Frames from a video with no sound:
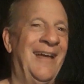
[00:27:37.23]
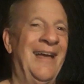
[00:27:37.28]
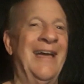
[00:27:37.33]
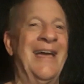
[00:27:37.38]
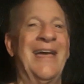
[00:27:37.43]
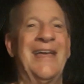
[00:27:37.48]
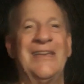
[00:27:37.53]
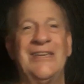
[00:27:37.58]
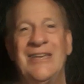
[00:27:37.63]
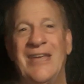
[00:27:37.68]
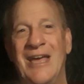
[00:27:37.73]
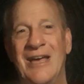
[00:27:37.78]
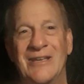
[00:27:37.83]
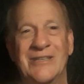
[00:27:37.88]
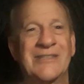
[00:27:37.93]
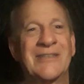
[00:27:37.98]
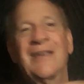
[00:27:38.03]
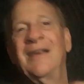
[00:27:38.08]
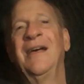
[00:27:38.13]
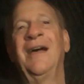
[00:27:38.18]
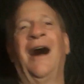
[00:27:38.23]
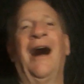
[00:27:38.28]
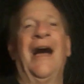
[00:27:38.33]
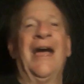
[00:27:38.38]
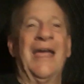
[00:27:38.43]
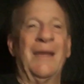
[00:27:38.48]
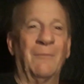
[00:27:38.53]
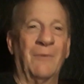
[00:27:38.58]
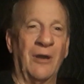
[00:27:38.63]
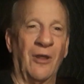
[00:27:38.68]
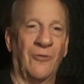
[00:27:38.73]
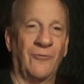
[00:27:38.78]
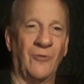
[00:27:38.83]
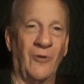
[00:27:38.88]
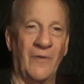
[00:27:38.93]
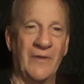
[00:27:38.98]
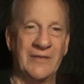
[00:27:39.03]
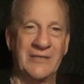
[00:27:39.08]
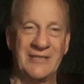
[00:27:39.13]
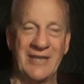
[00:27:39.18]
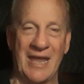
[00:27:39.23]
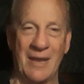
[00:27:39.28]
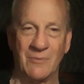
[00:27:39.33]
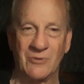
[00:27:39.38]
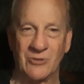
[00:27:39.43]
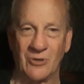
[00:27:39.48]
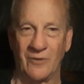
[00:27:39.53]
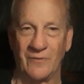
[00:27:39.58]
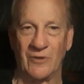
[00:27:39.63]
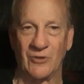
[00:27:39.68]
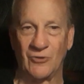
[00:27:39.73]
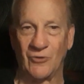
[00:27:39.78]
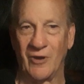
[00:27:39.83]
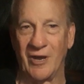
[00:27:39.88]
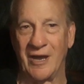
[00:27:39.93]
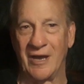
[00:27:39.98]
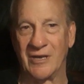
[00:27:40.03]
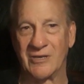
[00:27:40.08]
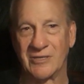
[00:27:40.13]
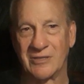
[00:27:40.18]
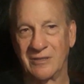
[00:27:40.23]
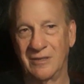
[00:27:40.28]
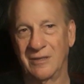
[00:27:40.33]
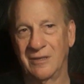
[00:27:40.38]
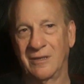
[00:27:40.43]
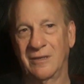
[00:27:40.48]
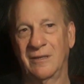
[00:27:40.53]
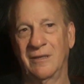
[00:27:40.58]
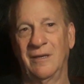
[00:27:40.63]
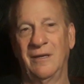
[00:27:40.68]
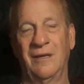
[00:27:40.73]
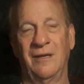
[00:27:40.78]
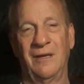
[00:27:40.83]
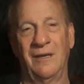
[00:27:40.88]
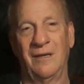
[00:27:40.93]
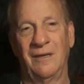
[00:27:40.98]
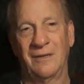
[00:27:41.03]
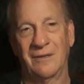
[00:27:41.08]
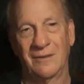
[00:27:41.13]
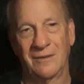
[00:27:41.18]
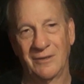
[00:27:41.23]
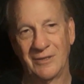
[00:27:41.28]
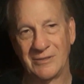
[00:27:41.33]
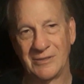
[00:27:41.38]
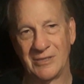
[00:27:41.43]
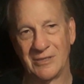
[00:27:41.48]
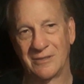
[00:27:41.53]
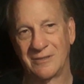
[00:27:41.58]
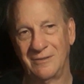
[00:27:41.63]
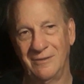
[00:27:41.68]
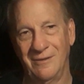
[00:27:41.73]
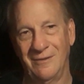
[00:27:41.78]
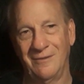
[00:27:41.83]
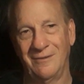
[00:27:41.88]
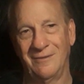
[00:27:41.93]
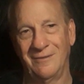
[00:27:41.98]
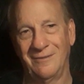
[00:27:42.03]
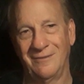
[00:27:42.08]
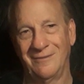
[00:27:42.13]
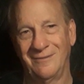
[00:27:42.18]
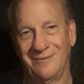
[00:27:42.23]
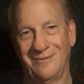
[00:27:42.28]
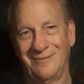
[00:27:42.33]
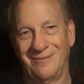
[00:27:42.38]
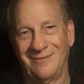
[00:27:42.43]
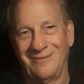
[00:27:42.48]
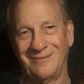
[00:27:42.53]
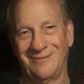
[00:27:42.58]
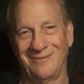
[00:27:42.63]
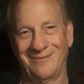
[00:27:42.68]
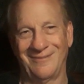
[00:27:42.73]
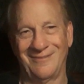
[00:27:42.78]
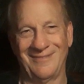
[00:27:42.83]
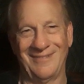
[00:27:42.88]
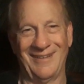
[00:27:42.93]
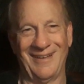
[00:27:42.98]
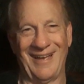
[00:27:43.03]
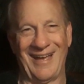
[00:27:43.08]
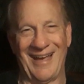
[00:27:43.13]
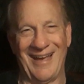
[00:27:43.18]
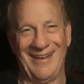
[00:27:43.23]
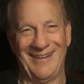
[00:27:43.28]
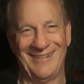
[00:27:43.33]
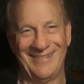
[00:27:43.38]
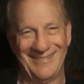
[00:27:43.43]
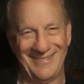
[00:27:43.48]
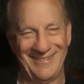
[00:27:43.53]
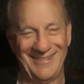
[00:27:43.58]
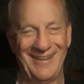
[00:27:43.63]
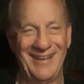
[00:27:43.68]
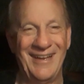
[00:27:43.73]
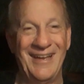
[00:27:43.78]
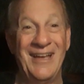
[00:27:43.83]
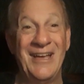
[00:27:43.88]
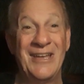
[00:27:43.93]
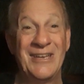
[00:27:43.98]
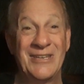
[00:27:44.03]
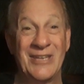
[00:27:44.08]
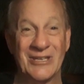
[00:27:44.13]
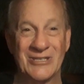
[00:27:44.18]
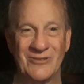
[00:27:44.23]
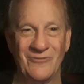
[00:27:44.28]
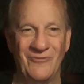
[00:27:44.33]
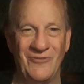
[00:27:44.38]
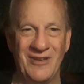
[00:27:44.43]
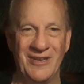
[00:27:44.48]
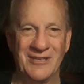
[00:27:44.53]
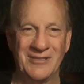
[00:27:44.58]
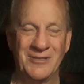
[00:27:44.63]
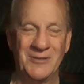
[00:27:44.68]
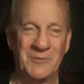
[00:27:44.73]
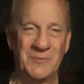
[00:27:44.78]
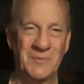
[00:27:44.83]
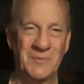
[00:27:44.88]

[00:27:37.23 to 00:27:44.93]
And yes, I am going to throw this damn shirt in the trash. Because it doesn't fit.